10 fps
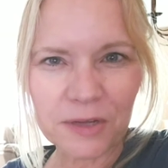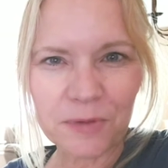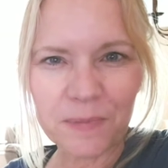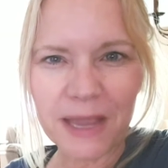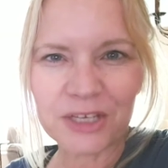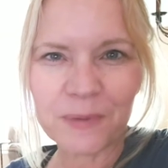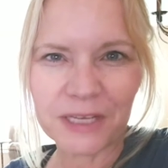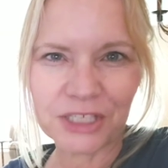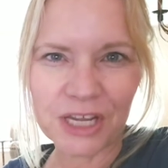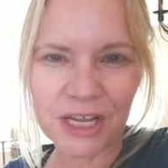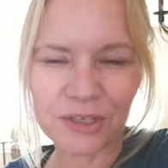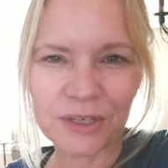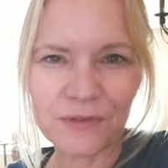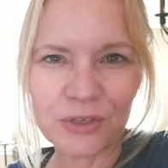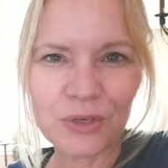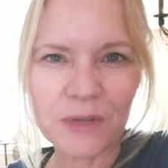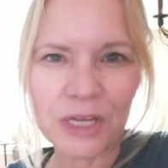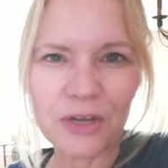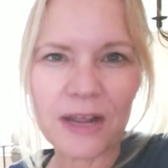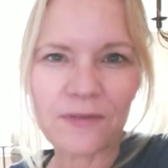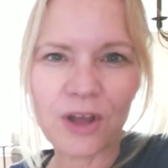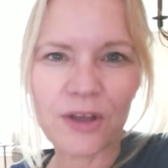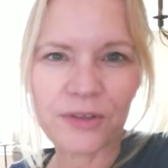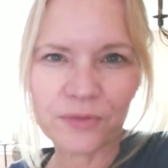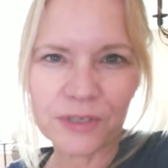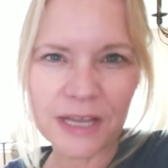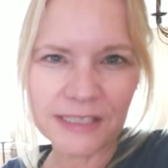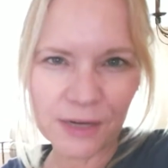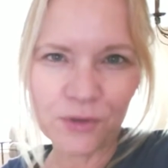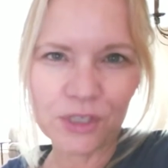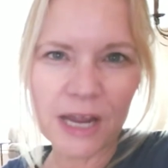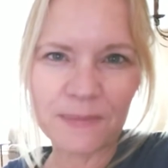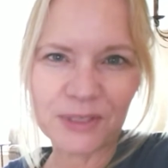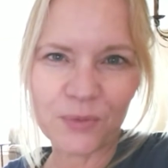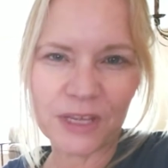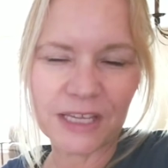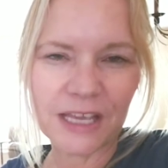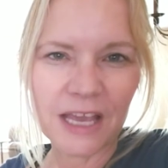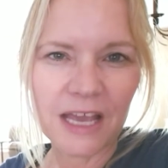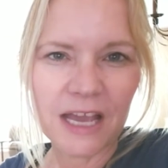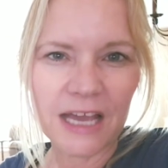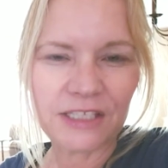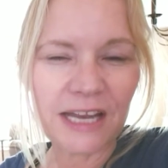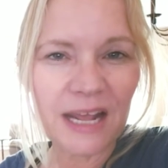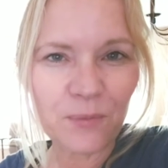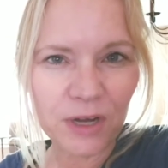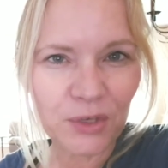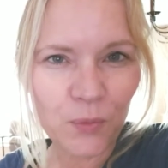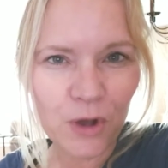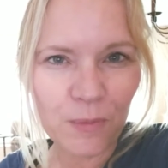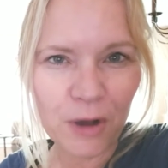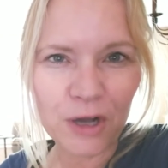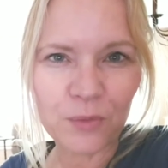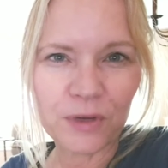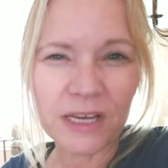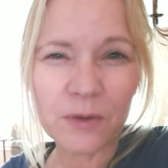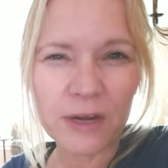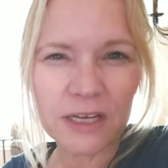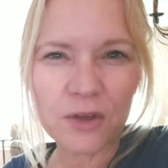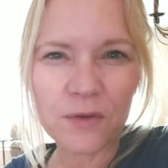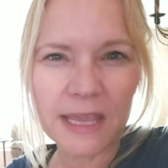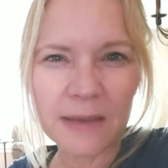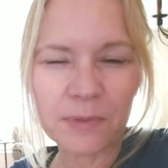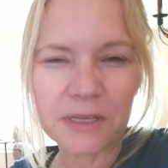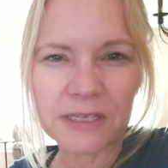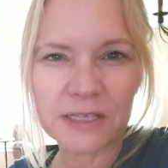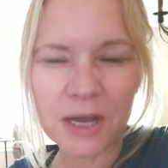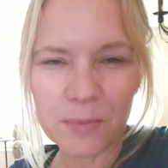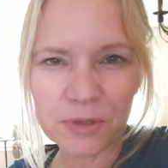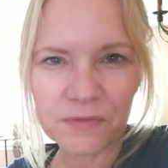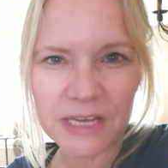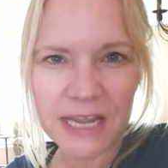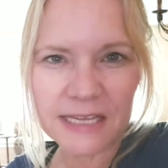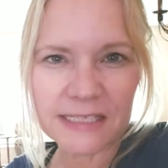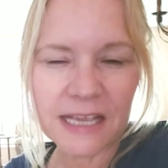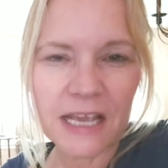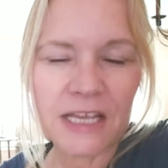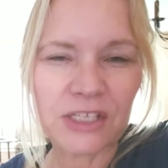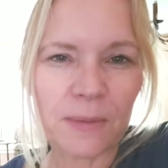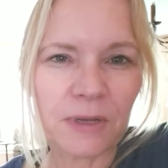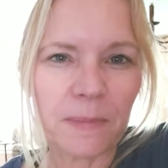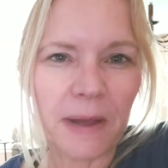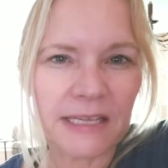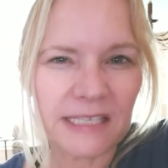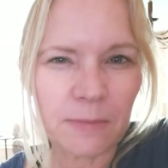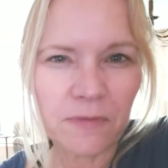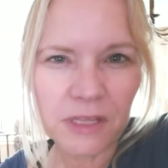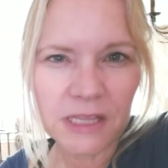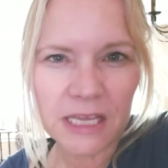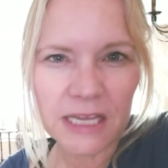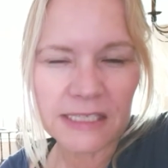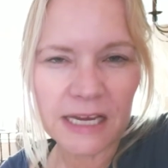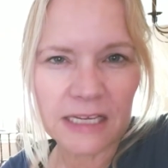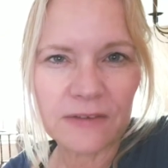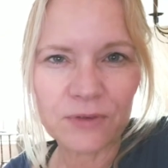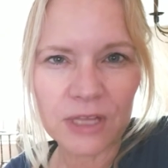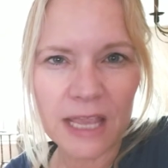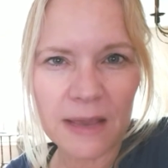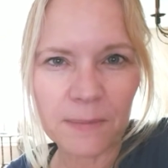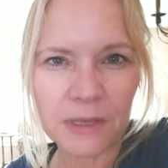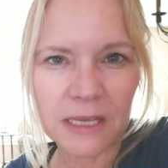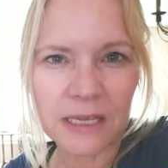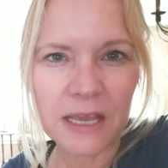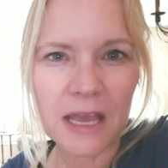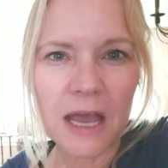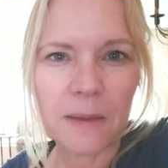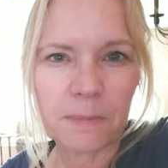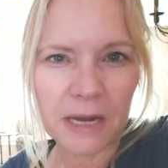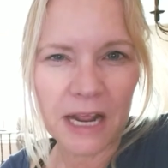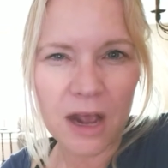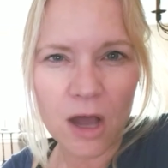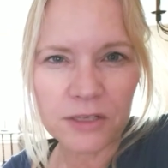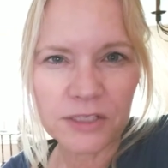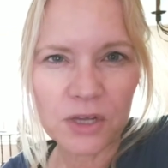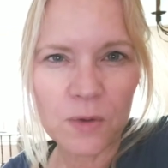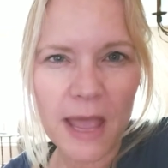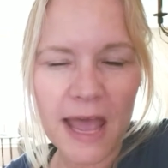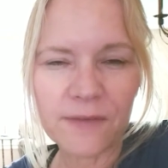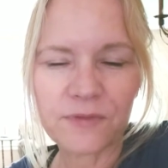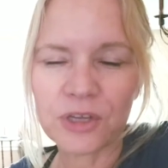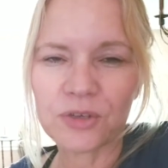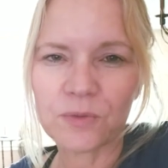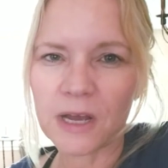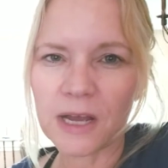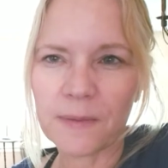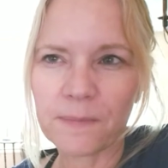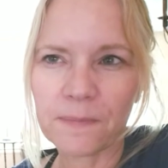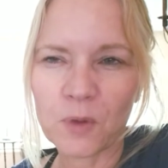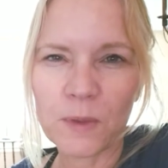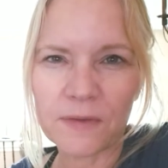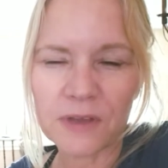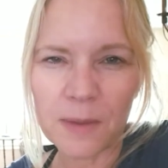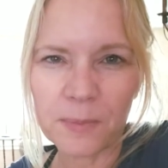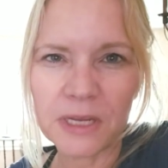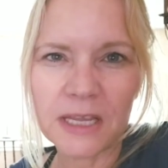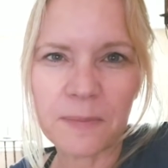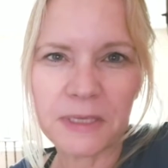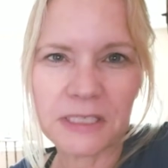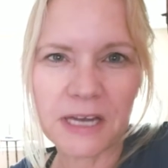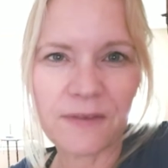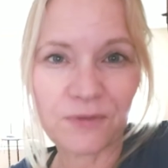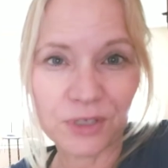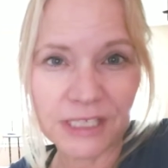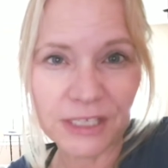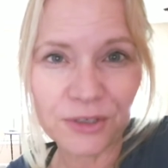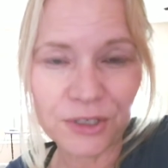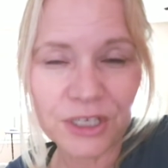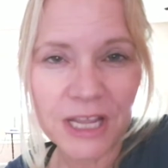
you back to my channel. If you're new here, I vlog three, uh, several times a week. Uh, today I'm running to Walmart. We're getting ready to go camping in a couple of days. So I'm going to buy some of the things I need for camping, but I also have to, um, we have company coming tonight for dinner